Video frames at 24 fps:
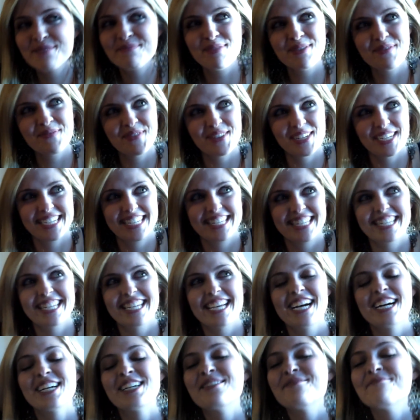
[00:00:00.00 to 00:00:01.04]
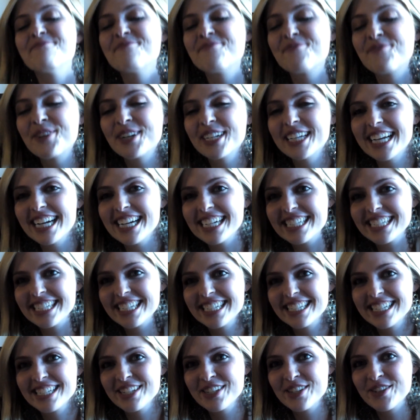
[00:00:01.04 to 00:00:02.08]
Okay, perfect. Um, well, I
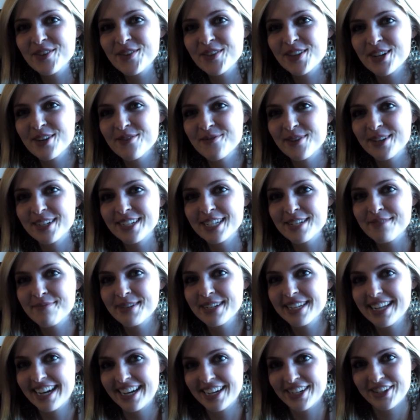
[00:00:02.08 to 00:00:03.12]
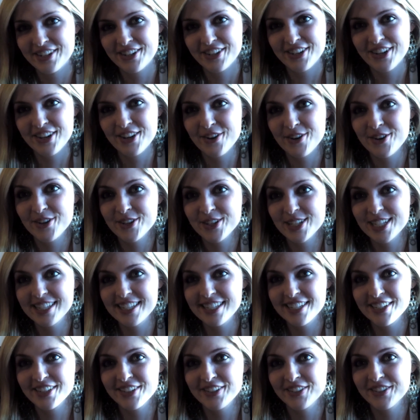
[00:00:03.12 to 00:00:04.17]
actually didn't know that I wanted to be an actor at all
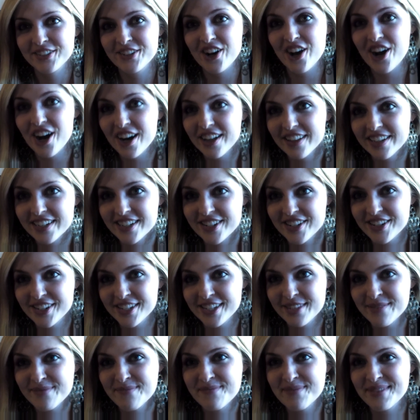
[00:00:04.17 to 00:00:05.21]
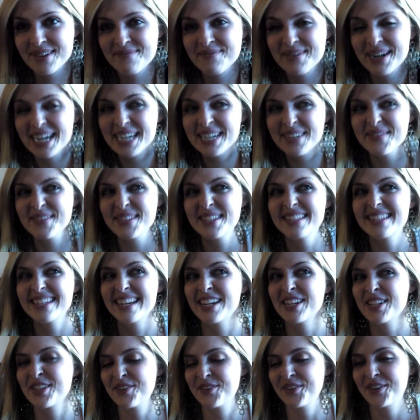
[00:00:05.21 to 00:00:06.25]
until college because I'm, I'm, kind of
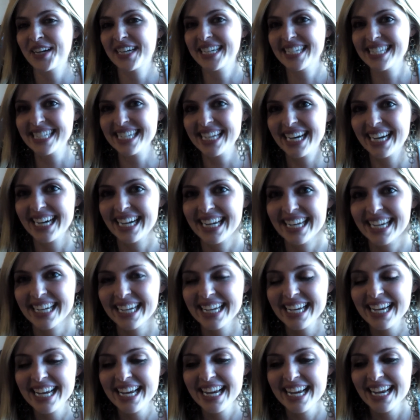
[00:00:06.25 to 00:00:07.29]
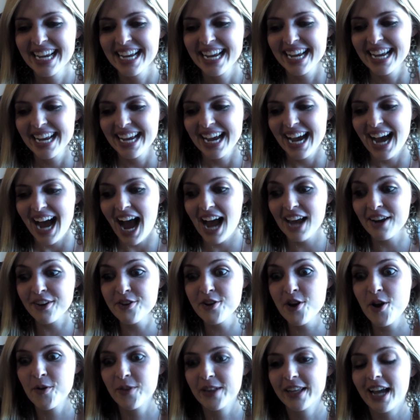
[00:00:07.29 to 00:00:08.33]
stage fright. I, I
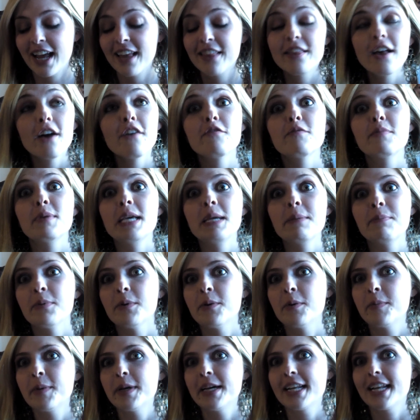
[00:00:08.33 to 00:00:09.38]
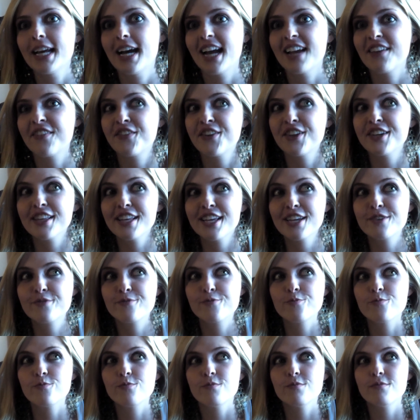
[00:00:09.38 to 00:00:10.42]
don't know, like I love people, but I feel like
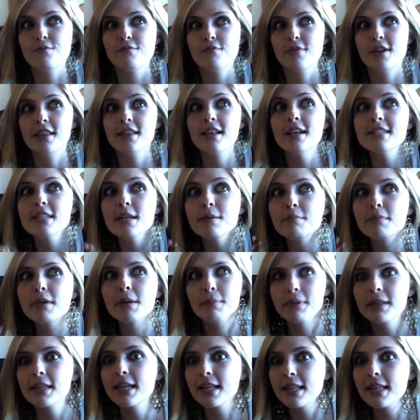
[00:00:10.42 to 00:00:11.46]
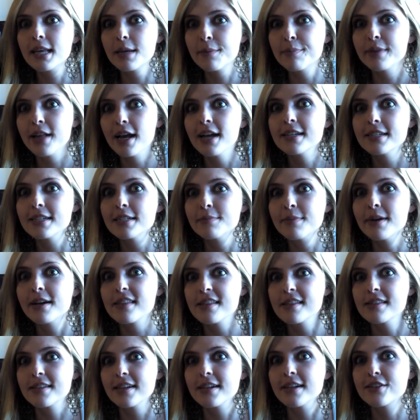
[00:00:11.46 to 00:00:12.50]
unless I'm completely blinded by
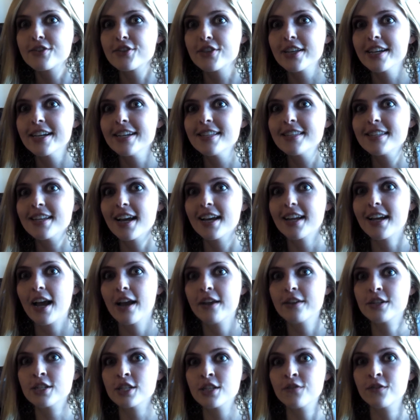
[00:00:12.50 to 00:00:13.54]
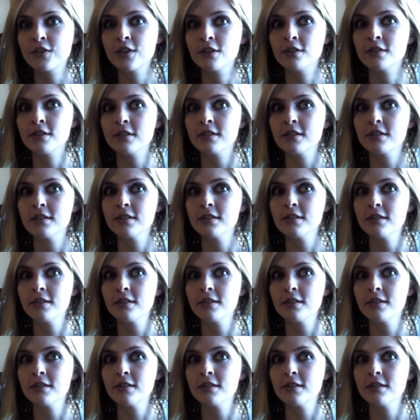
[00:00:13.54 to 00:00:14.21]
the stage lights, I, mm -hmm. I mm-hmm. just feel